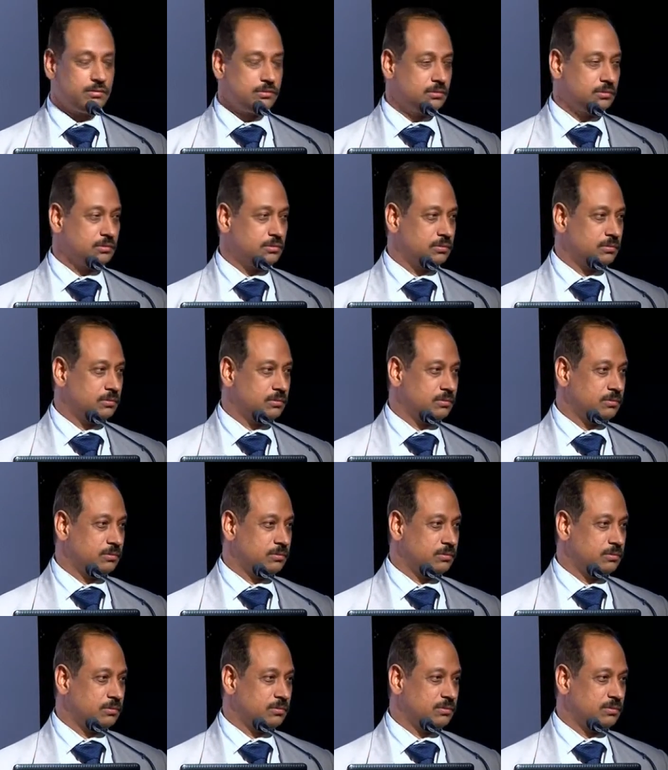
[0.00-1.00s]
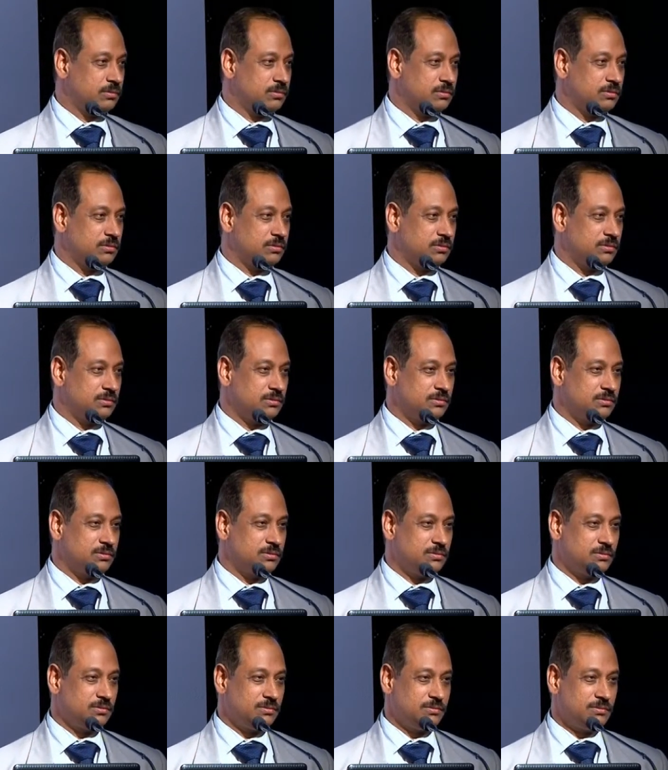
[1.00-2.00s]

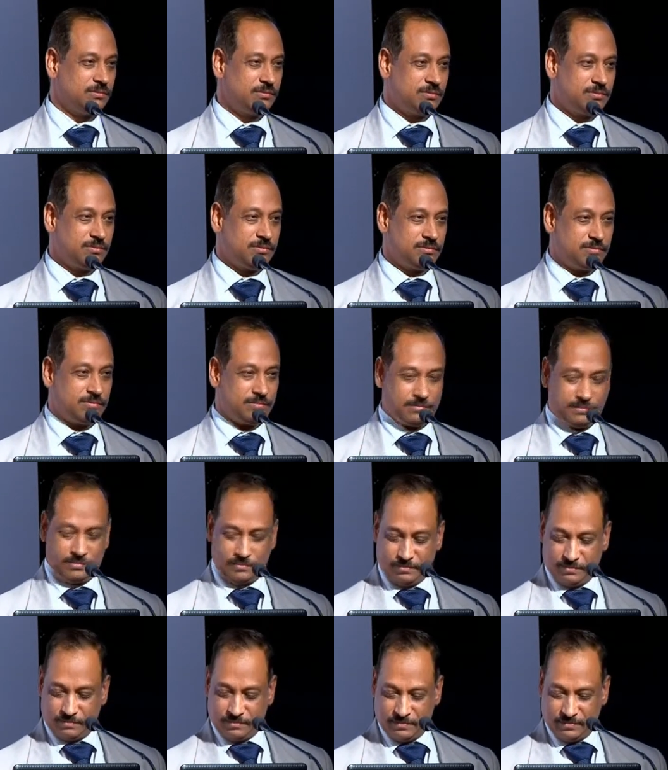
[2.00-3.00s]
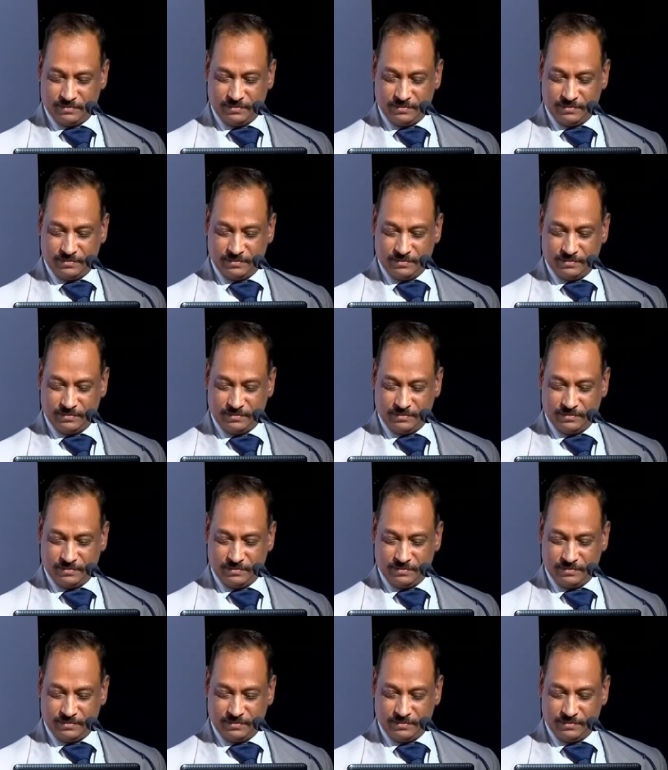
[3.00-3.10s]
[no speech]